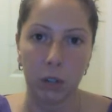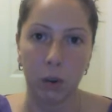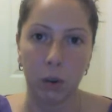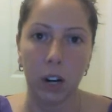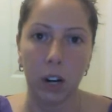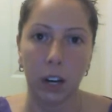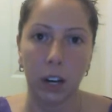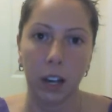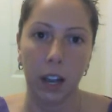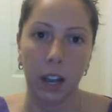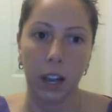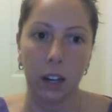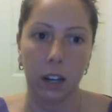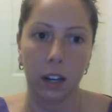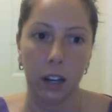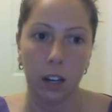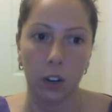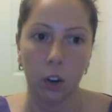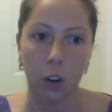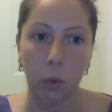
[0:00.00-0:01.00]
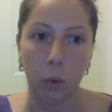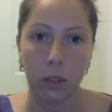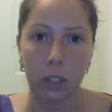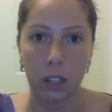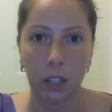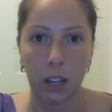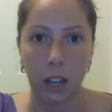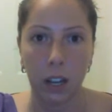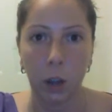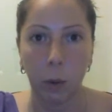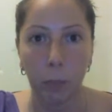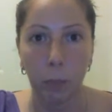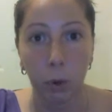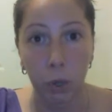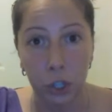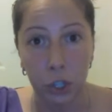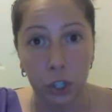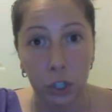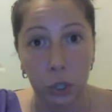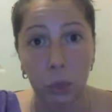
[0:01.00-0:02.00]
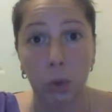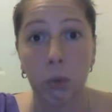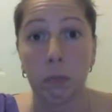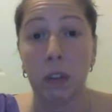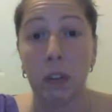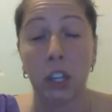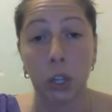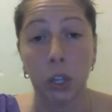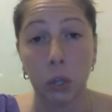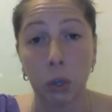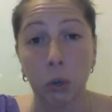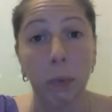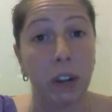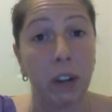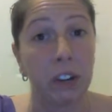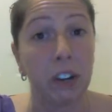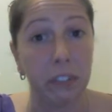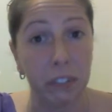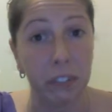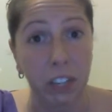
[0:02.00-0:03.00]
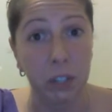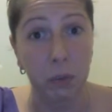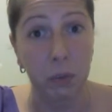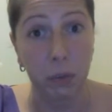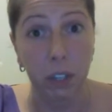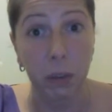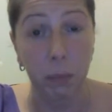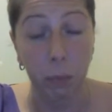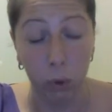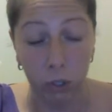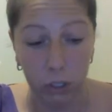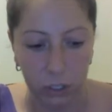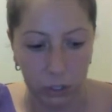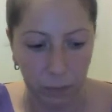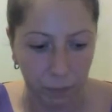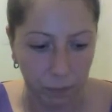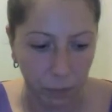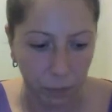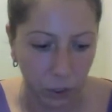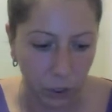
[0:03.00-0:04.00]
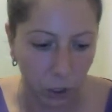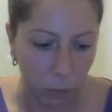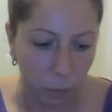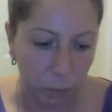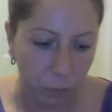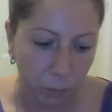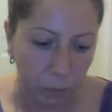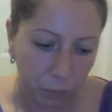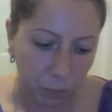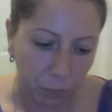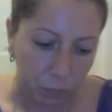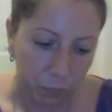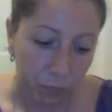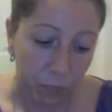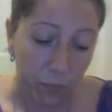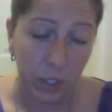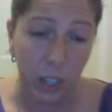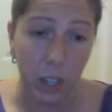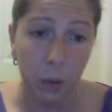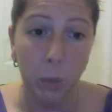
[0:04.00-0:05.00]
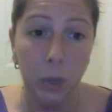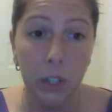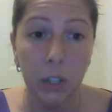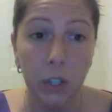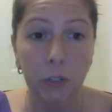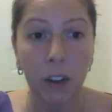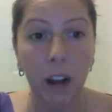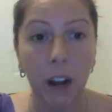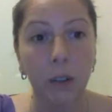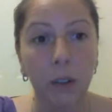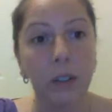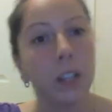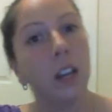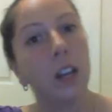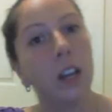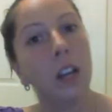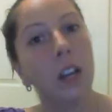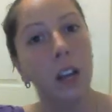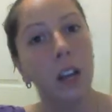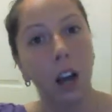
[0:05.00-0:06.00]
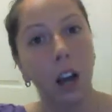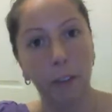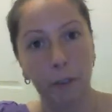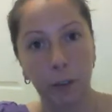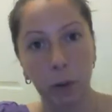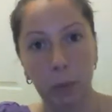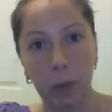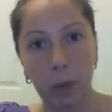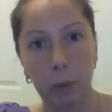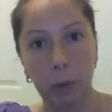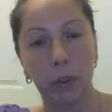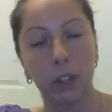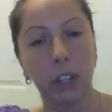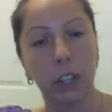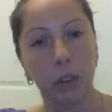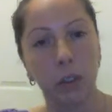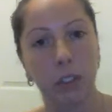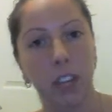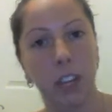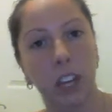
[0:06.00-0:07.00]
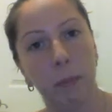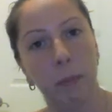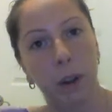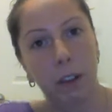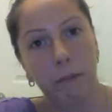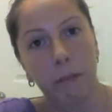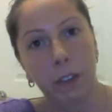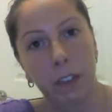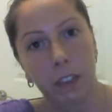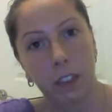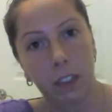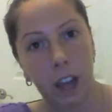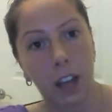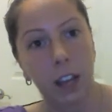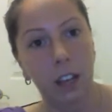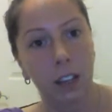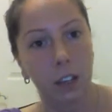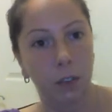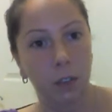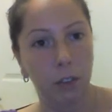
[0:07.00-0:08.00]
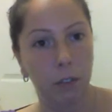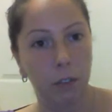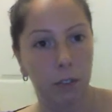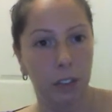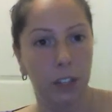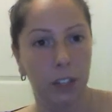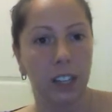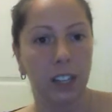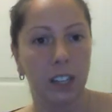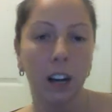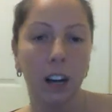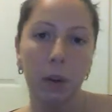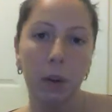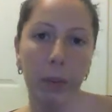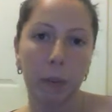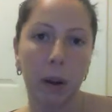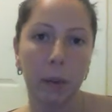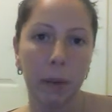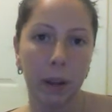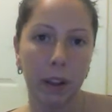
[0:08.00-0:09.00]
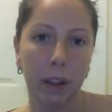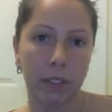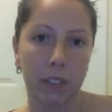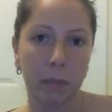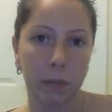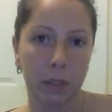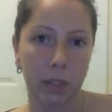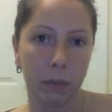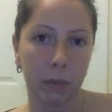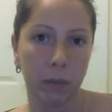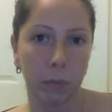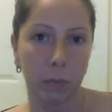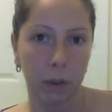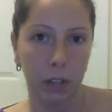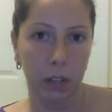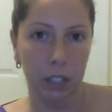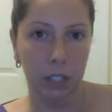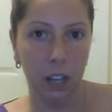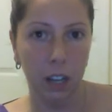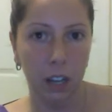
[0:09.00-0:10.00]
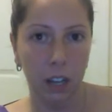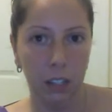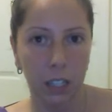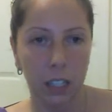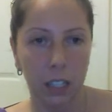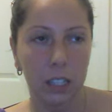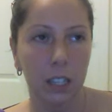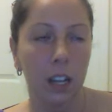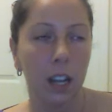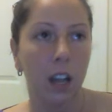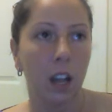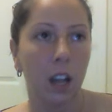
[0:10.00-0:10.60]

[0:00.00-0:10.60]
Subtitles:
mentoring, and no one's going to help push you and make you better. And that's really important. So when you found a few people that you think might fit that, you feel like, oh, we probably have some similar personalities,